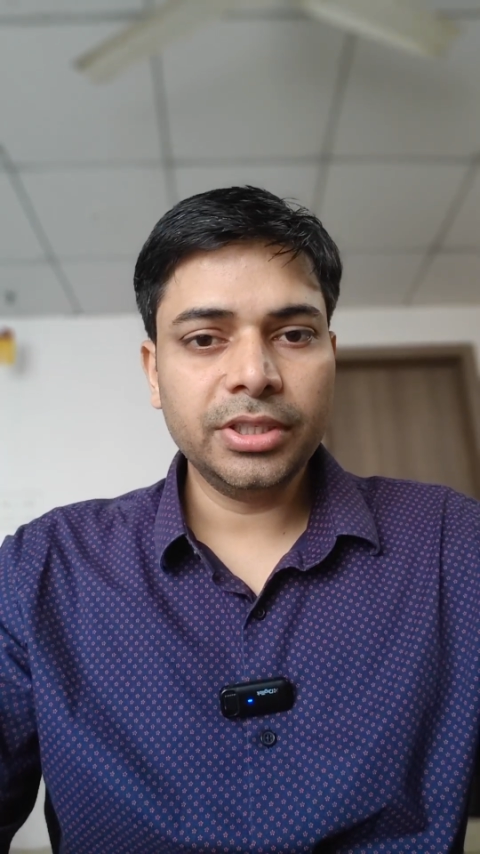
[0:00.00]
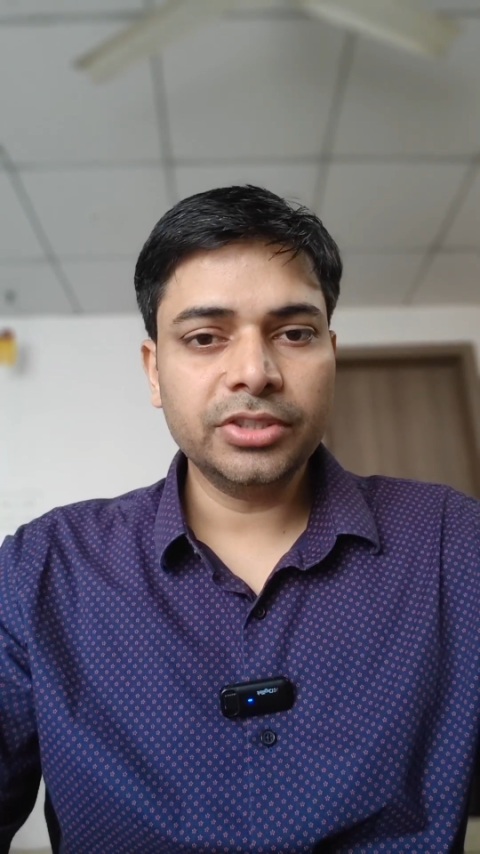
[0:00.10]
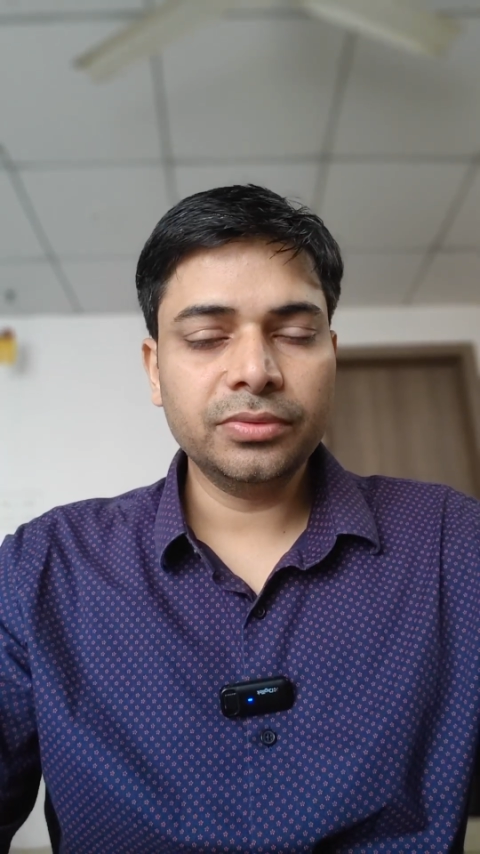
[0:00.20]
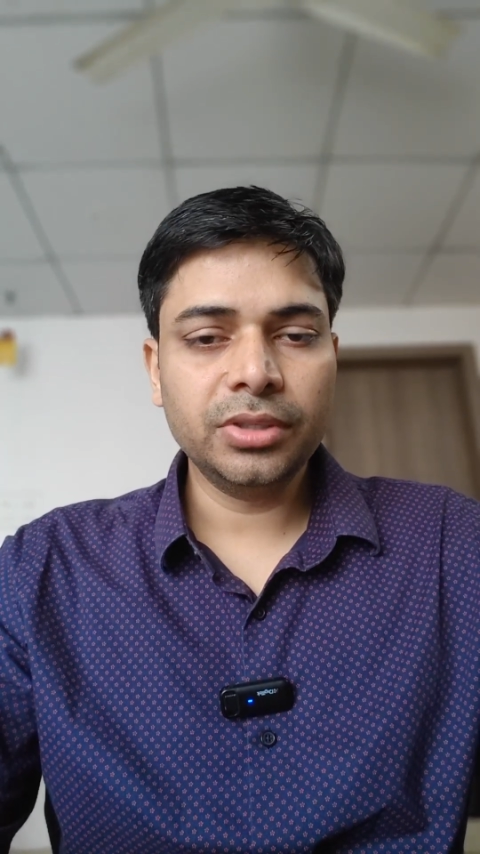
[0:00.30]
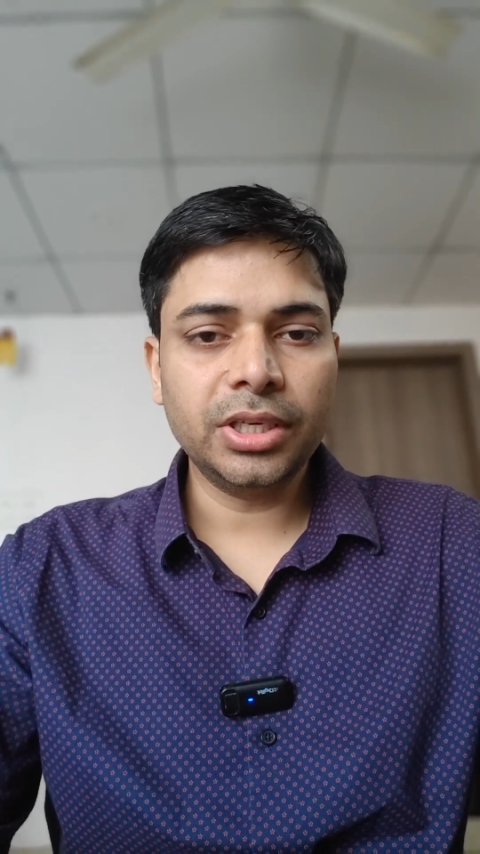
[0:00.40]

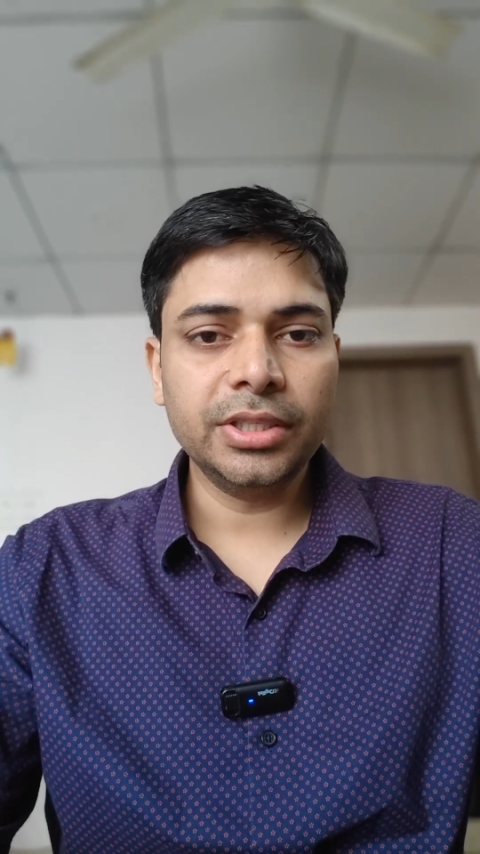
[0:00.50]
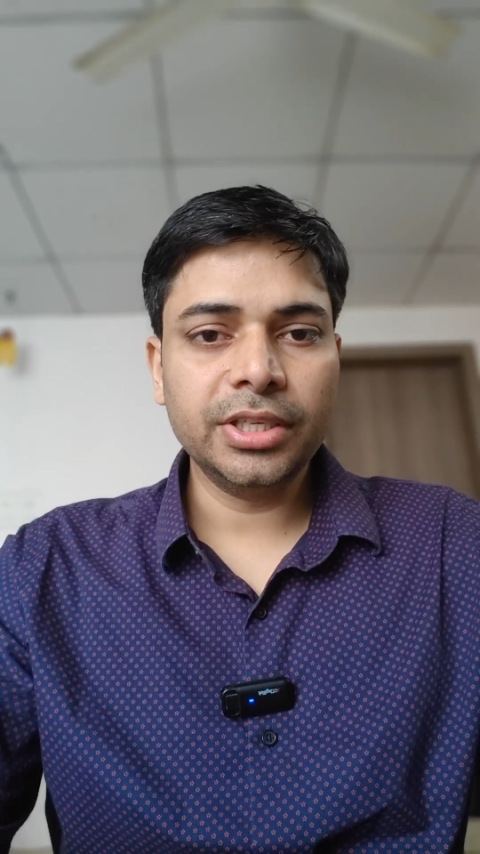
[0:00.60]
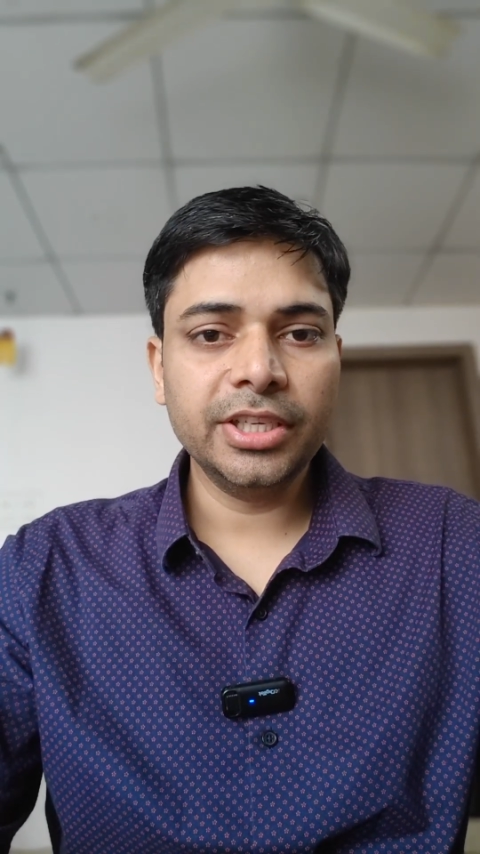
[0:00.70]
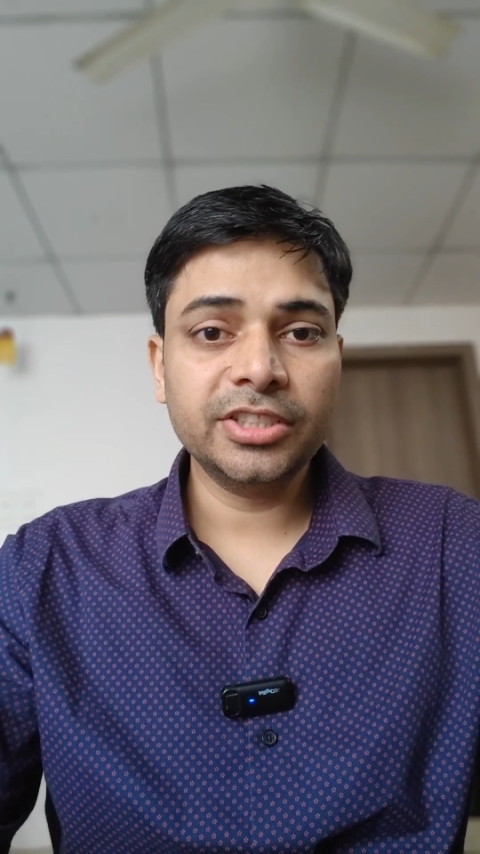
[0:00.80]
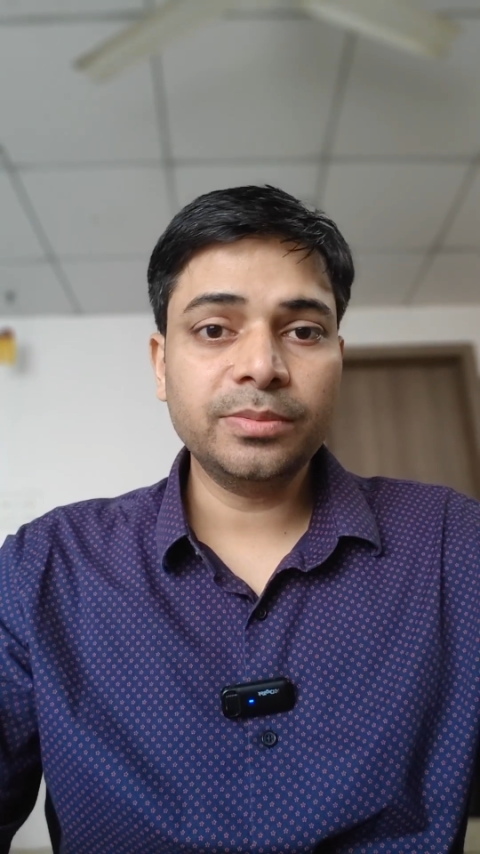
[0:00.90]
S4 HANA
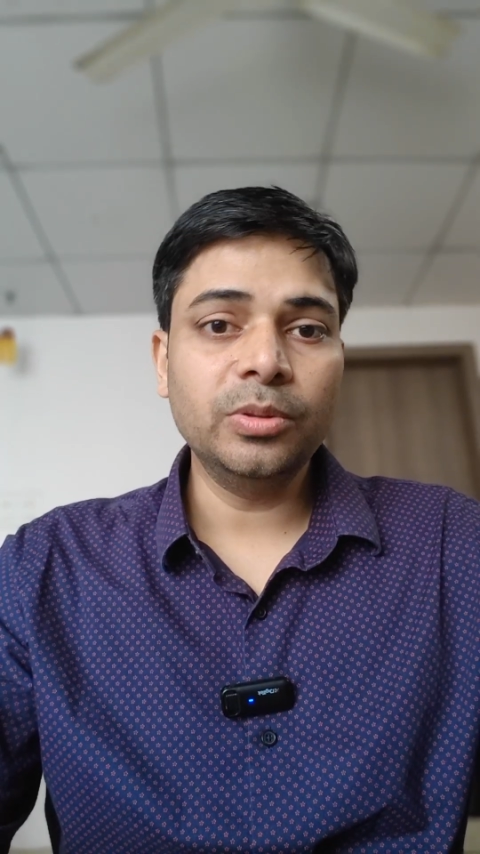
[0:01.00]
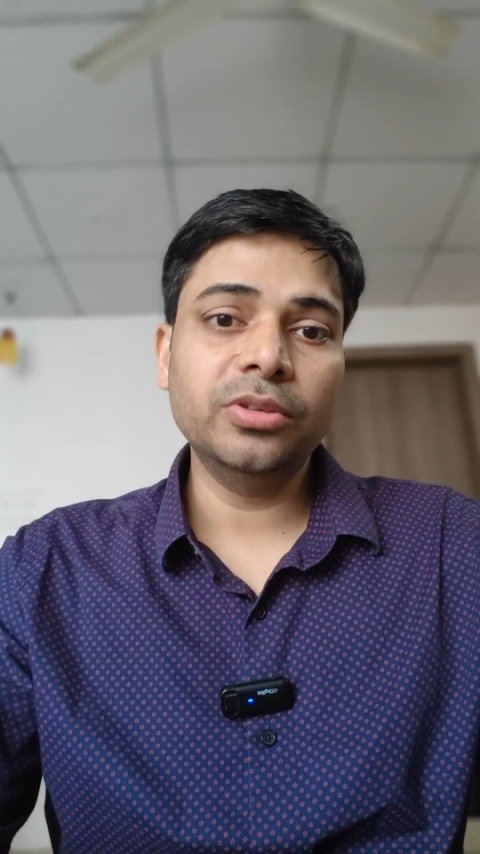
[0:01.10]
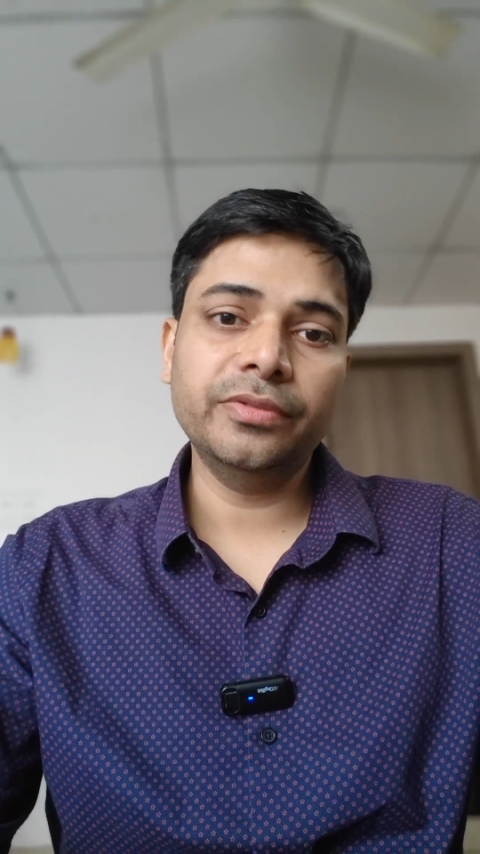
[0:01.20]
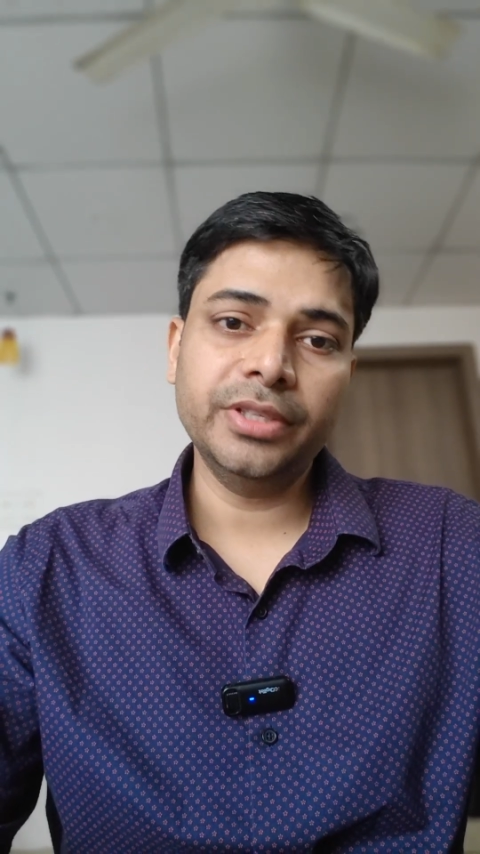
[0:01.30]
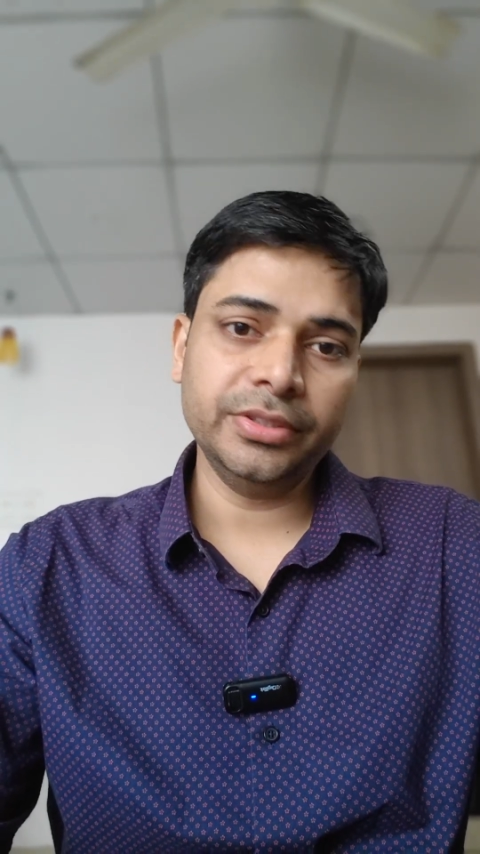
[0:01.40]
explore
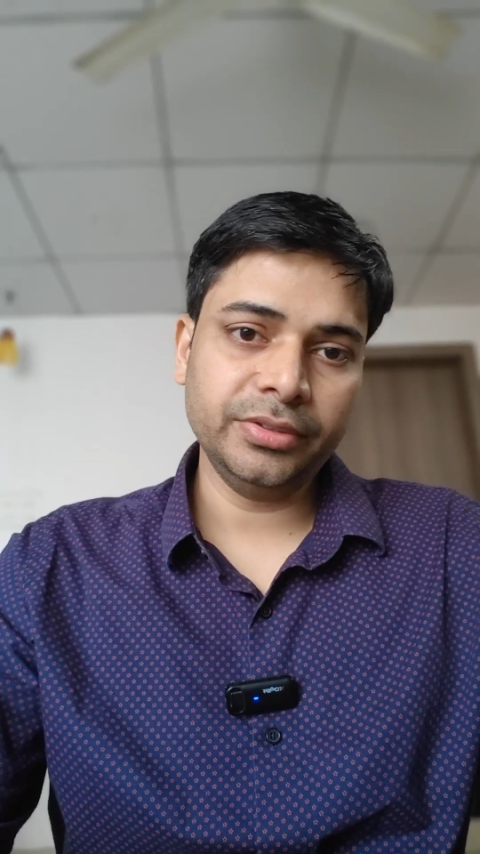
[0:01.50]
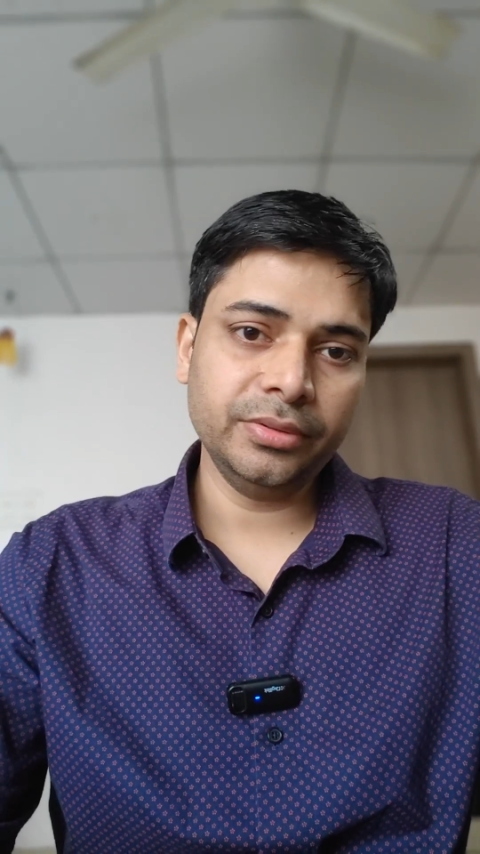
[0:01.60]
phase?